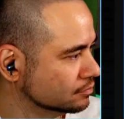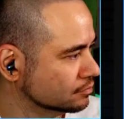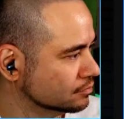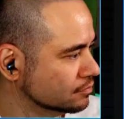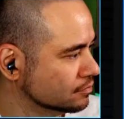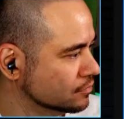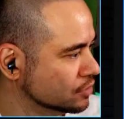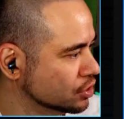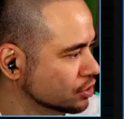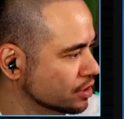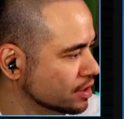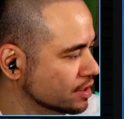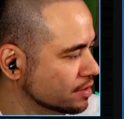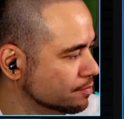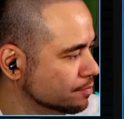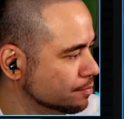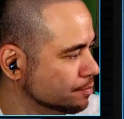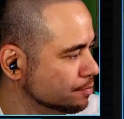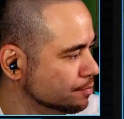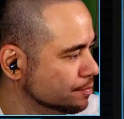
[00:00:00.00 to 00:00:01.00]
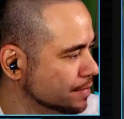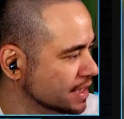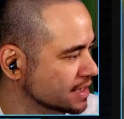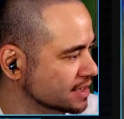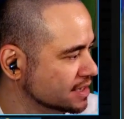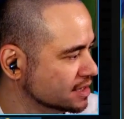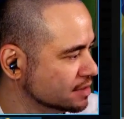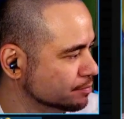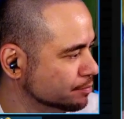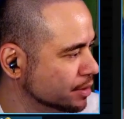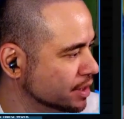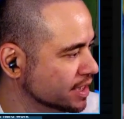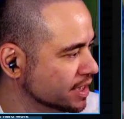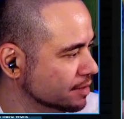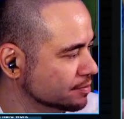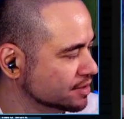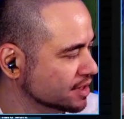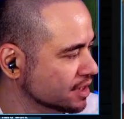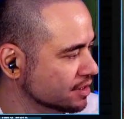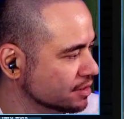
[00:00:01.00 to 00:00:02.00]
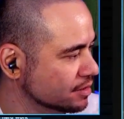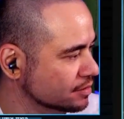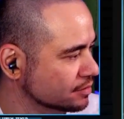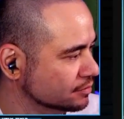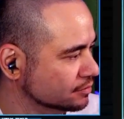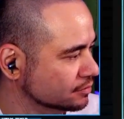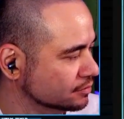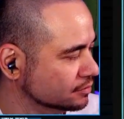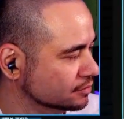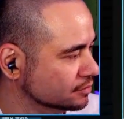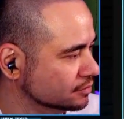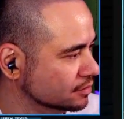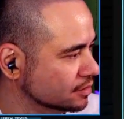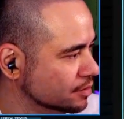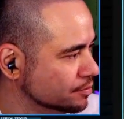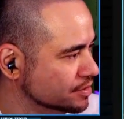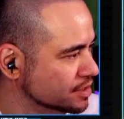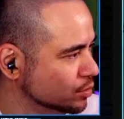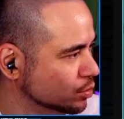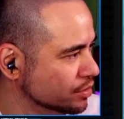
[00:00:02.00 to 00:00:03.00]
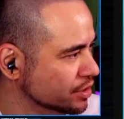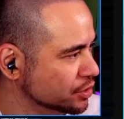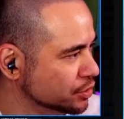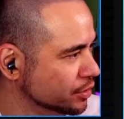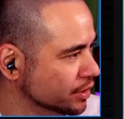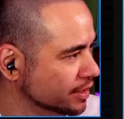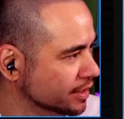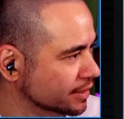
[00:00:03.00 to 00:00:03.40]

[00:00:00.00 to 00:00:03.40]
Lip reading: So they're mixing some putty up together. Let me see what they're doing